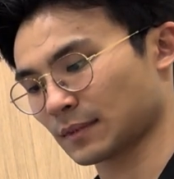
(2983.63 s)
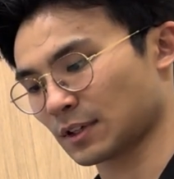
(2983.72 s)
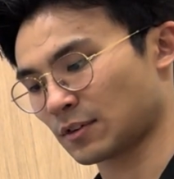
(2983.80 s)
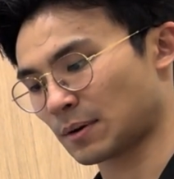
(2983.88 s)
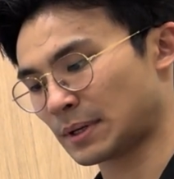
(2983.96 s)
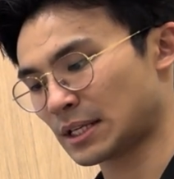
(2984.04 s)

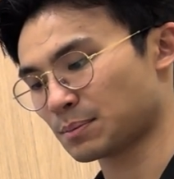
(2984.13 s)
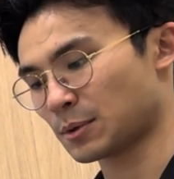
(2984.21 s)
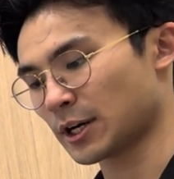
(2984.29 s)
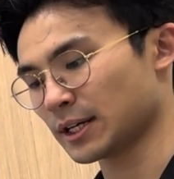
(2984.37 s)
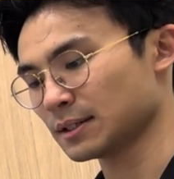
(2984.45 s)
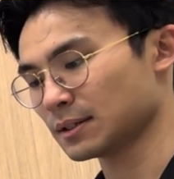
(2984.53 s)
From this
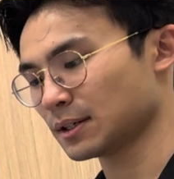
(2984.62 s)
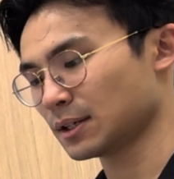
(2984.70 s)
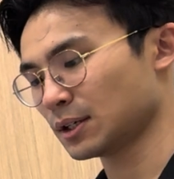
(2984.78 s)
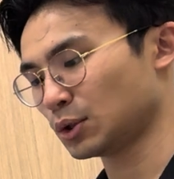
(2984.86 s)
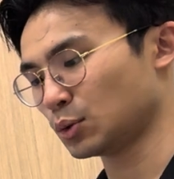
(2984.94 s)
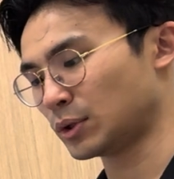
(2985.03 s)
point
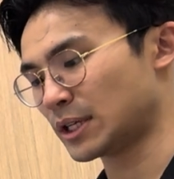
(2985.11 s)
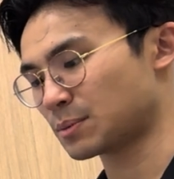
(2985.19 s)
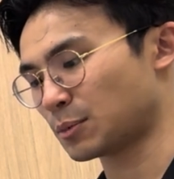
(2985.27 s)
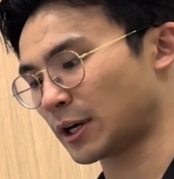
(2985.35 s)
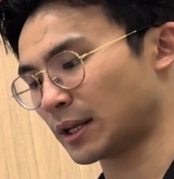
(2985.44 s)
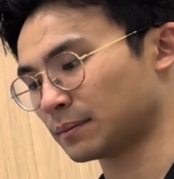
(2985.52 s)
to this
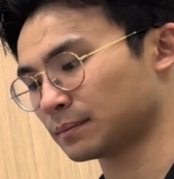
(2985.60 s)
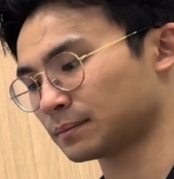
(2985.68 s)
point.